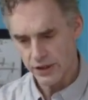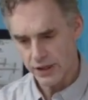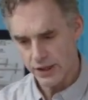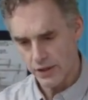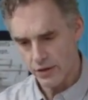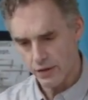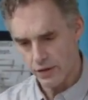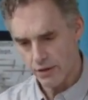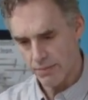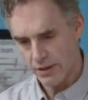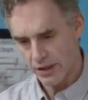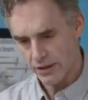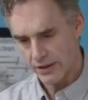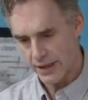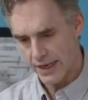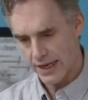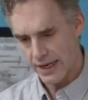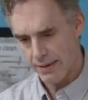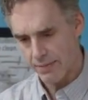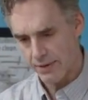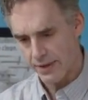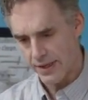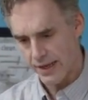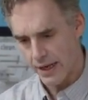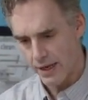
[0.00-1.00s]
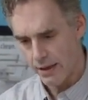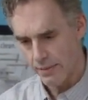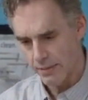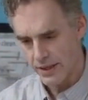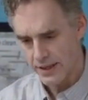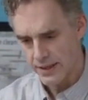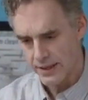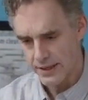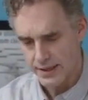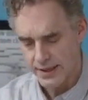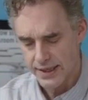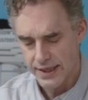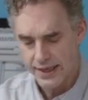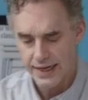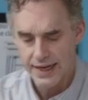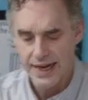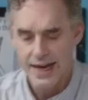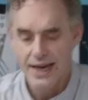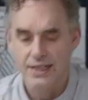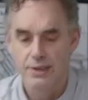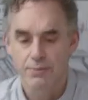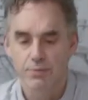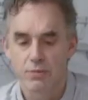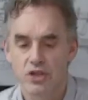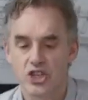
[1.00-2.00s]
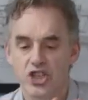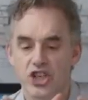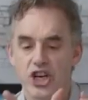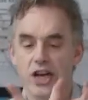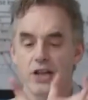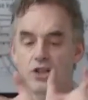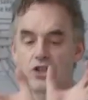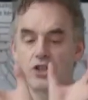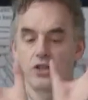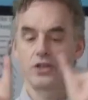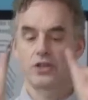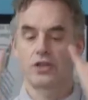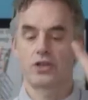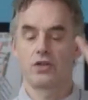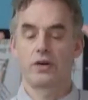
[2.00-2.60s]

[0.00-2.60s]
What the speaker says: to know about the hypothalamus is that it has projections